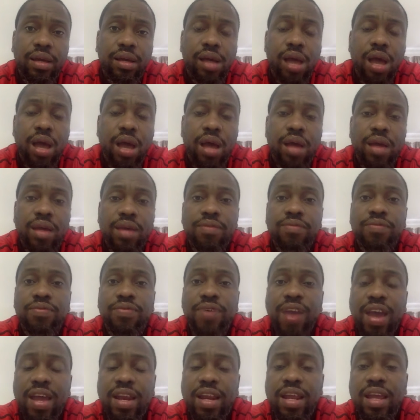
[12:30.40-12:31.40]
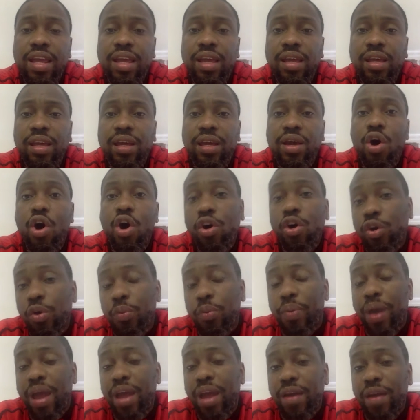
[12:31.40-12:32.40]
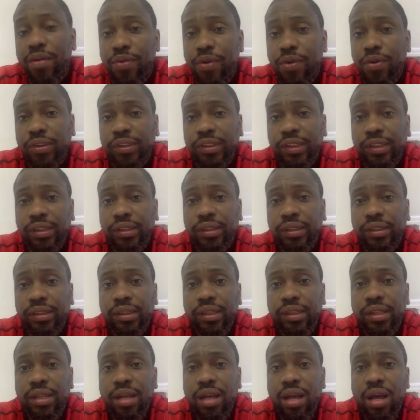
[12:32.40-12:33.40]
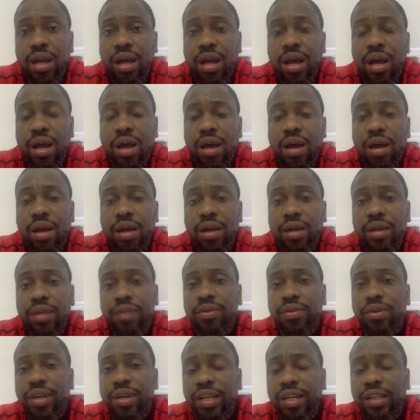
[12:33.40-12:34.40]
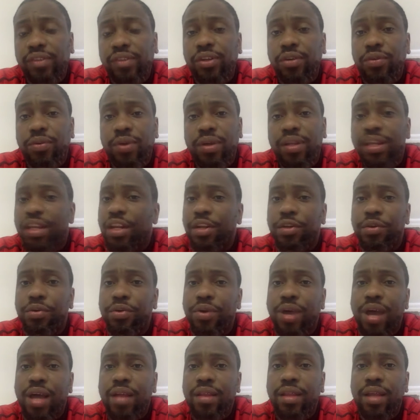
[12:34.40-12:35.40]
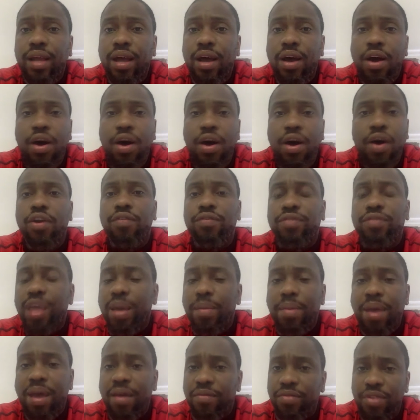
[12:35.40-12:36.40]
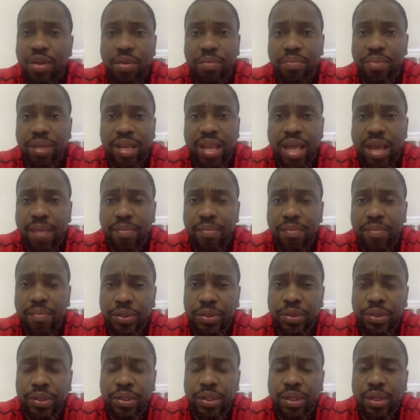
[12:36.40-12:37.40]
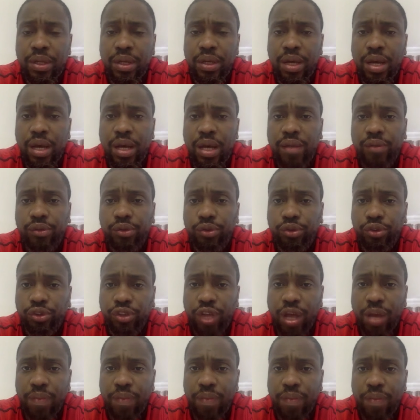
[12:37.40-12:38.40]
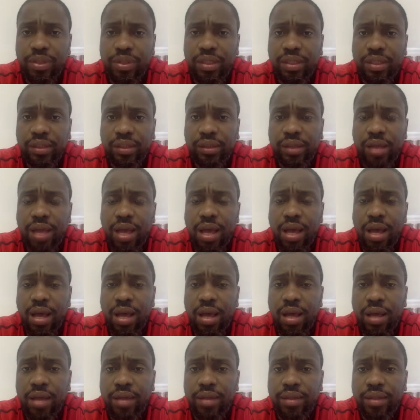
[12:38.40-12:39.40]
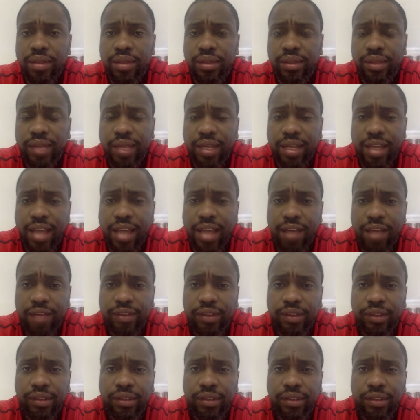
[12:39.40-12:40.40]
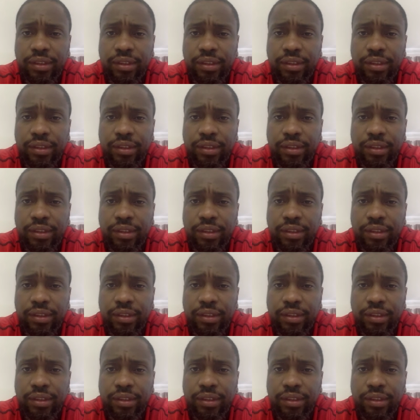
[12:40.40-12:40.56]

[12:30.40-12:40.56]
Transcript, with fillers: Uh, invading, occupying forces uh, in the east of Rwanda and Uganda. All of them have not been able uh, to stop these, uh, these A D Fs.